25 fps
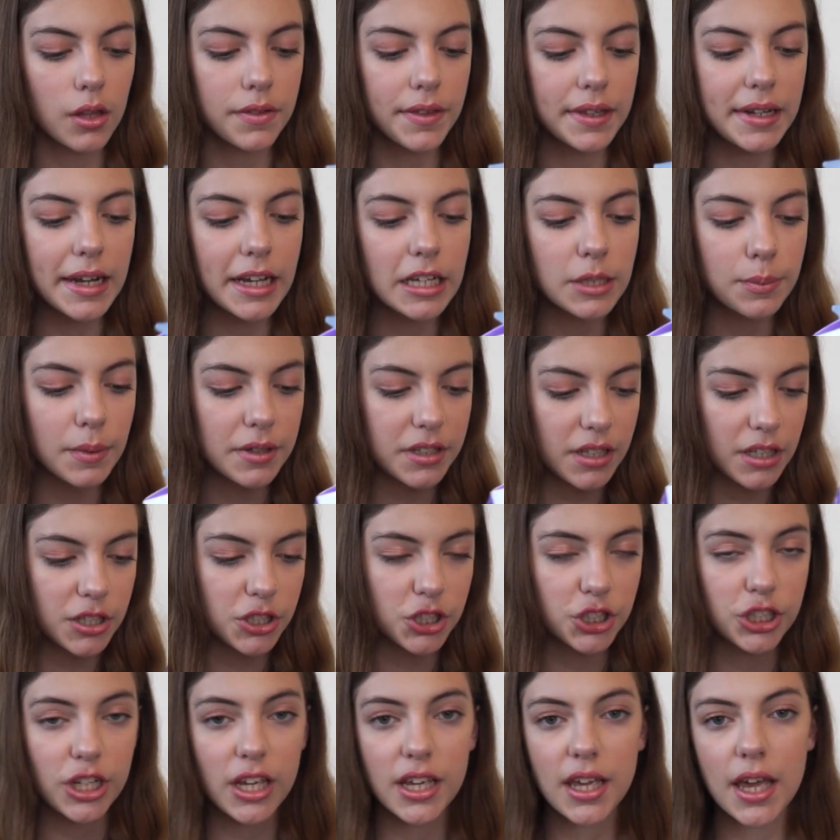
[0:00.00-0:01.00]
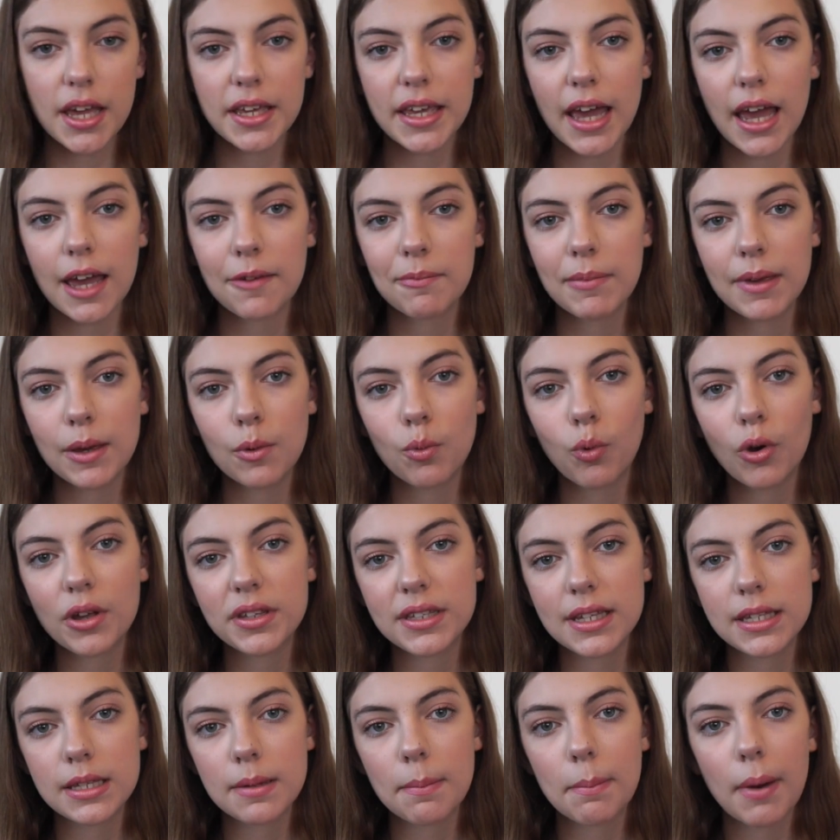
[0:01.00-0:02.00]
The next present she gave me
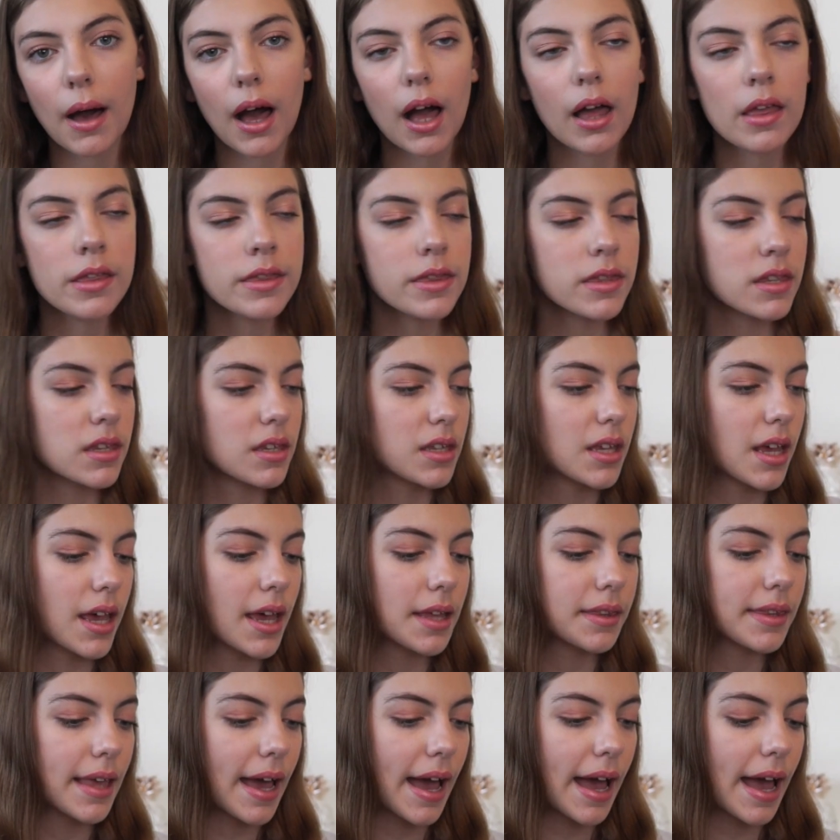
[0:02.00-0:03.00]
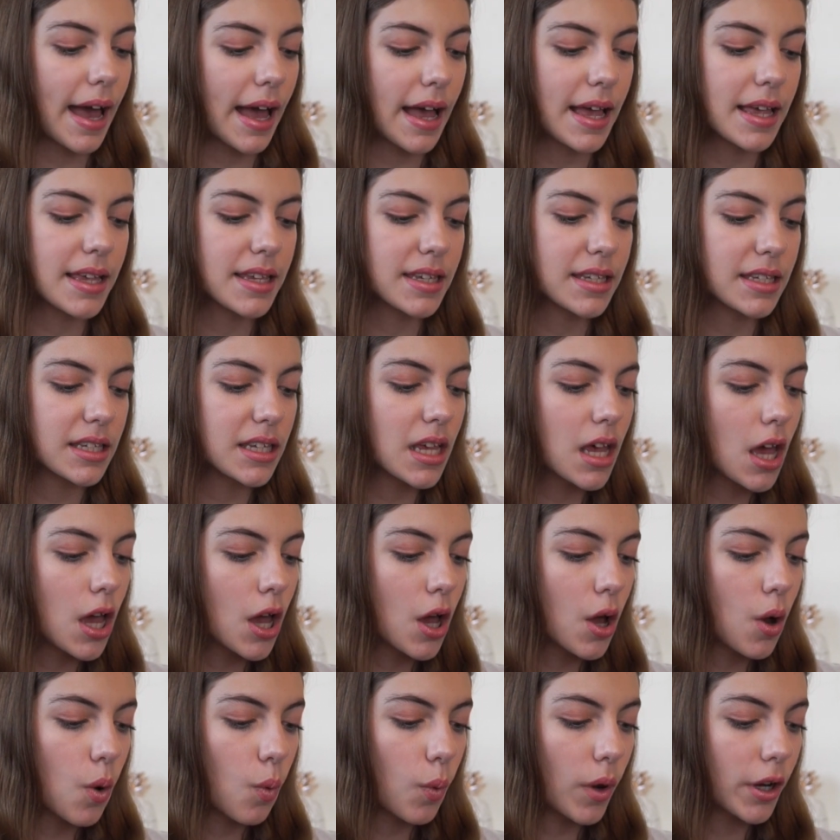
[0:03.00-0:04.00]
was this bath set that has
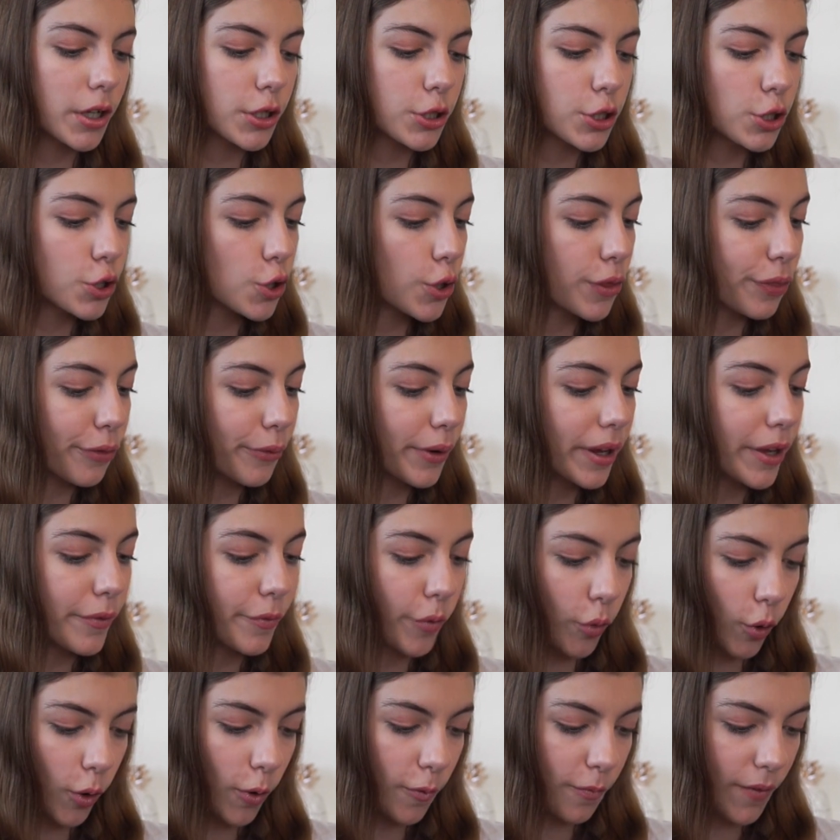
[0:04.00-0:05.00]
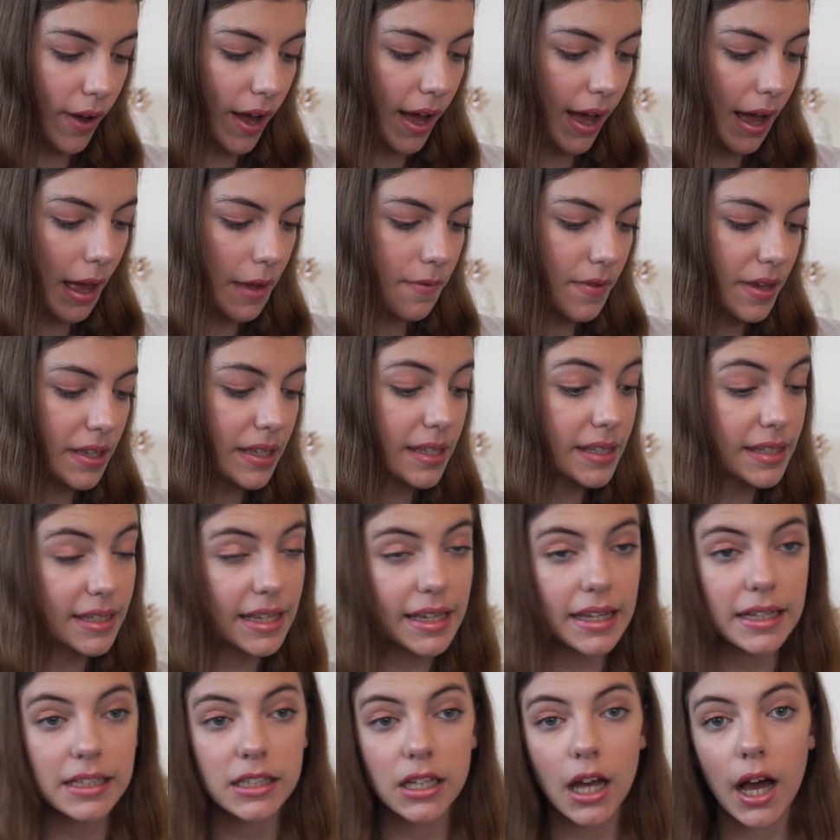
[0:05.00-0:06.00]
1, 2, 3, 4, 5,
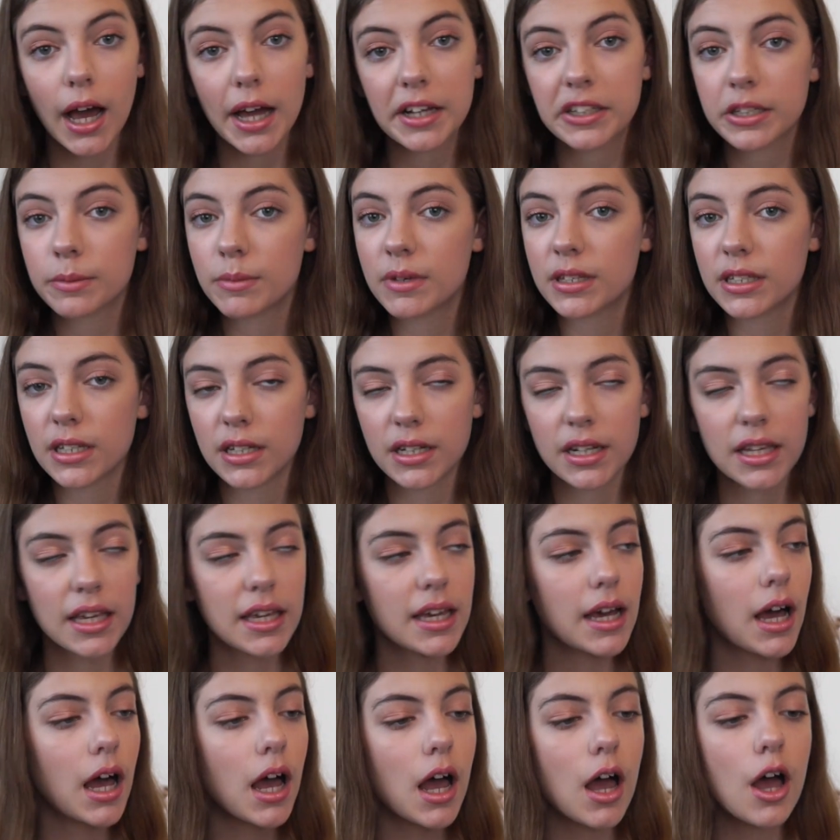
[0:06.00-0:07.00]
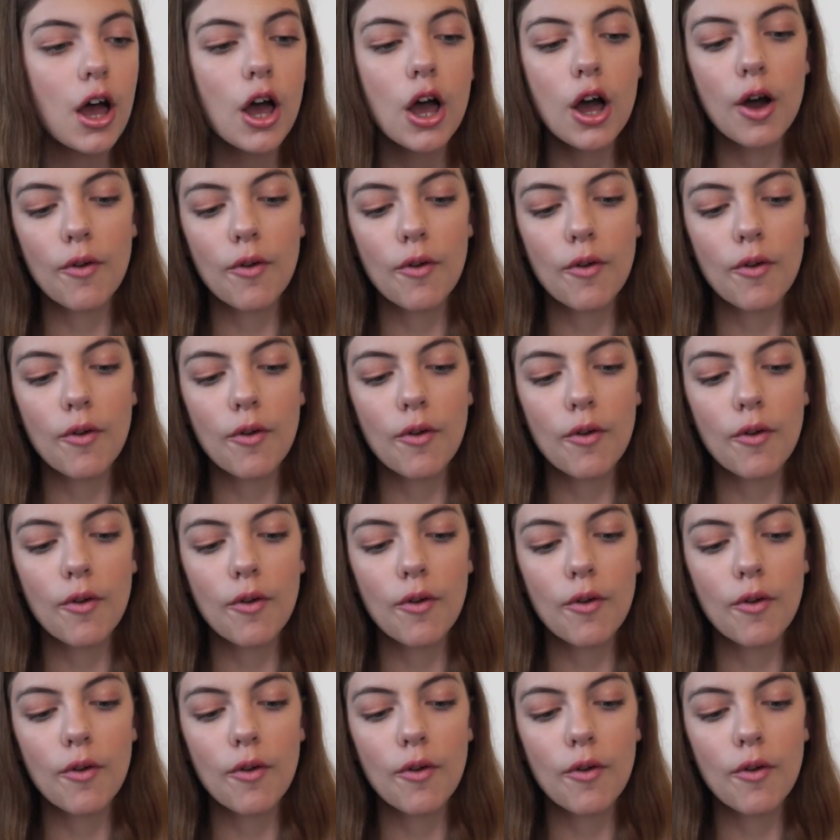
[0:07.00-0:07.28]
6 items in here.